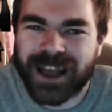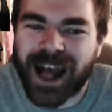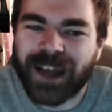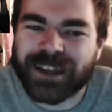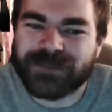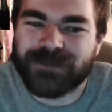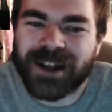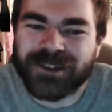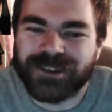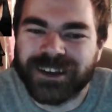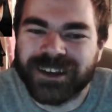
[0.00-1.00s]
hardest
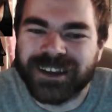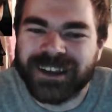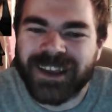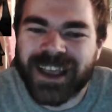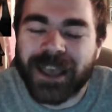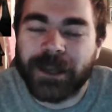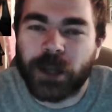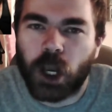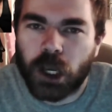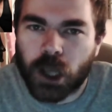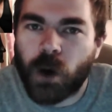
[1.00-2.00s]
match in a
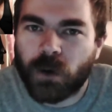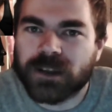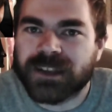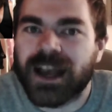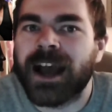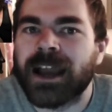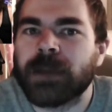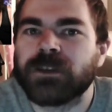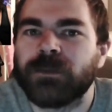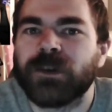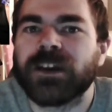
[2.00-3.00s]
long time
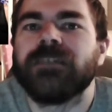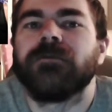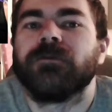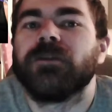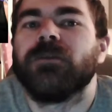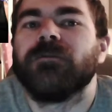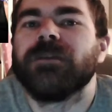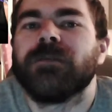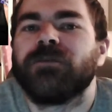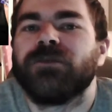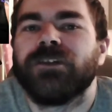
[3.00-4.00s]
to, but me
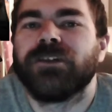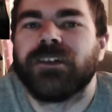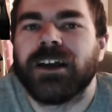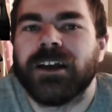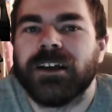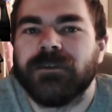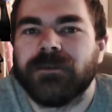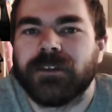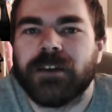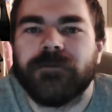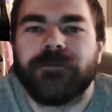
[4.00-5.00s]
and my brother
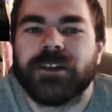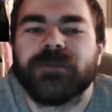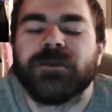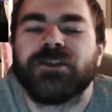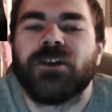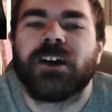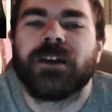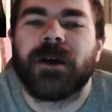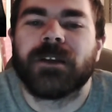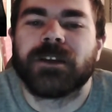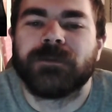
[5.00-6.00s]
and friends have been talking
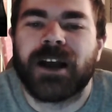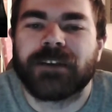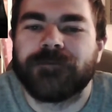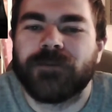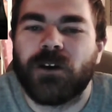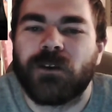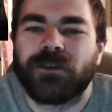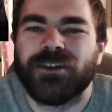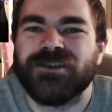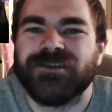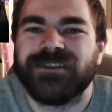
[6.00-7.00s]
about this back and
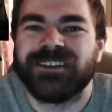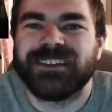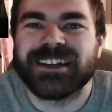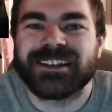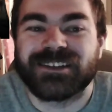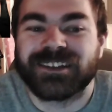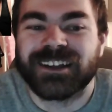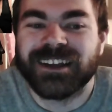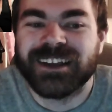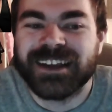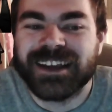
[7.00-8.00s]
forth, and it's
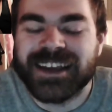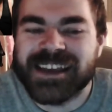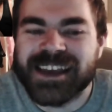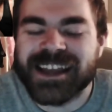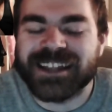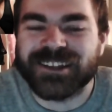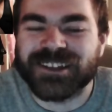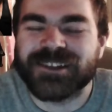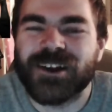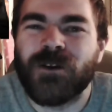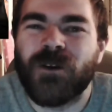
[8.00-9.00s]

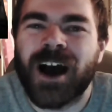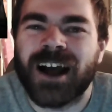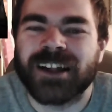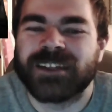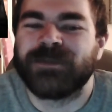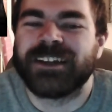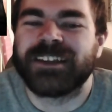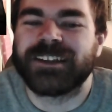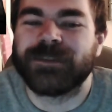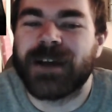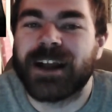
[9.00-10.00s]
so hard to predict
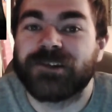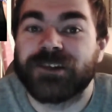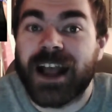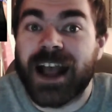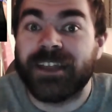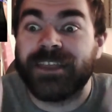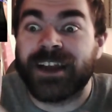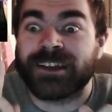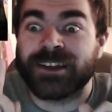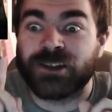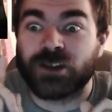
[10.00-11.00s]
this match, and
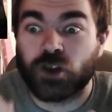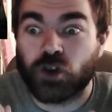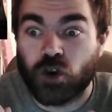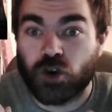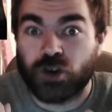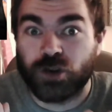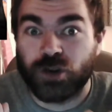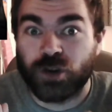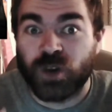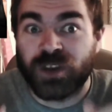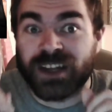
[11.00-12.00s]
that is good.
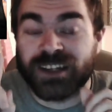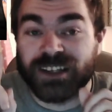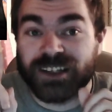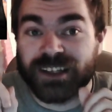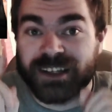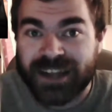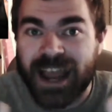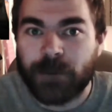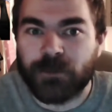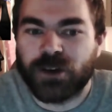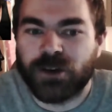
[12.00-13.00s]
That is a
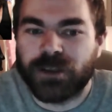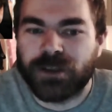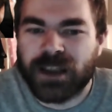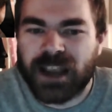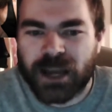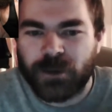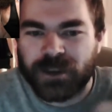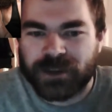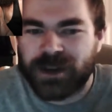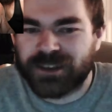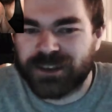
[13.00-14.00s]
damn good thing. I know
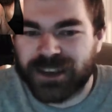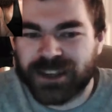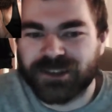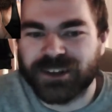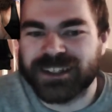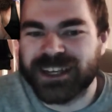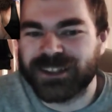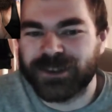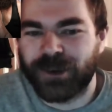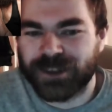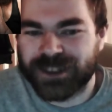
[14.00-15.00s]
this match it's going to take
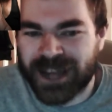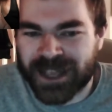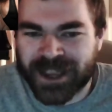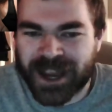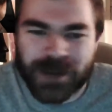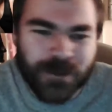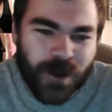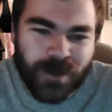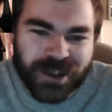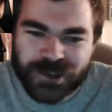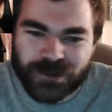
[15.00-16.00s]
so long to get there, and I'm
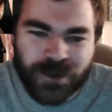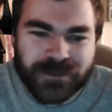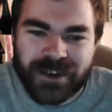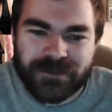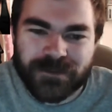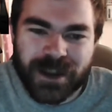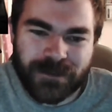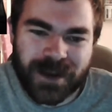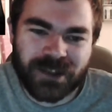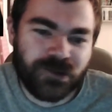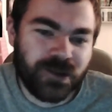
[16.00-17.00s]
hoping it's a 25-minute
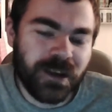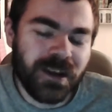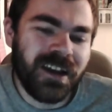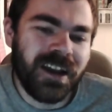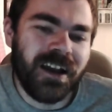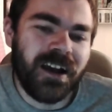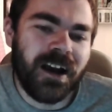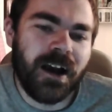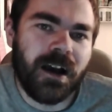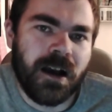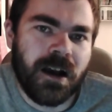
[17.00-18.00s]
match.
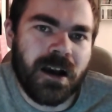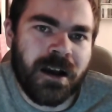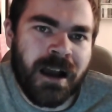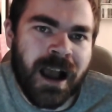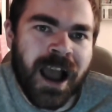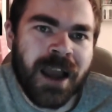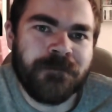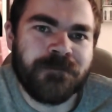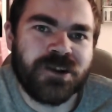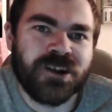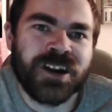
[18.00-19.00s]

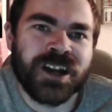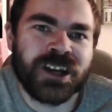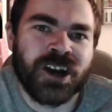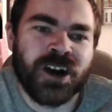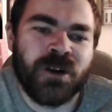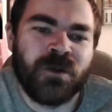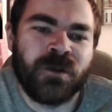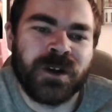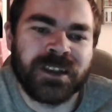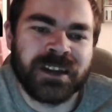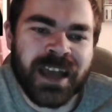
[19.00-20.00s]
I'm going to go
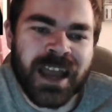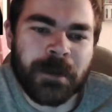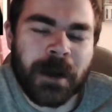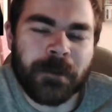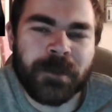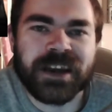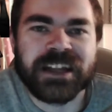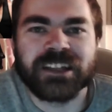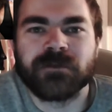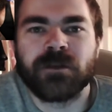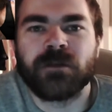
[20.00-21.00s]
with a name. I'm
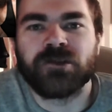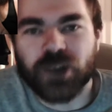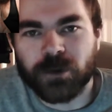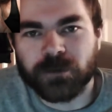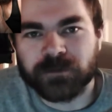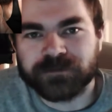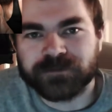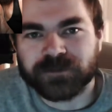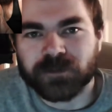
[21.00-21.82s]
picking Samoa Joe.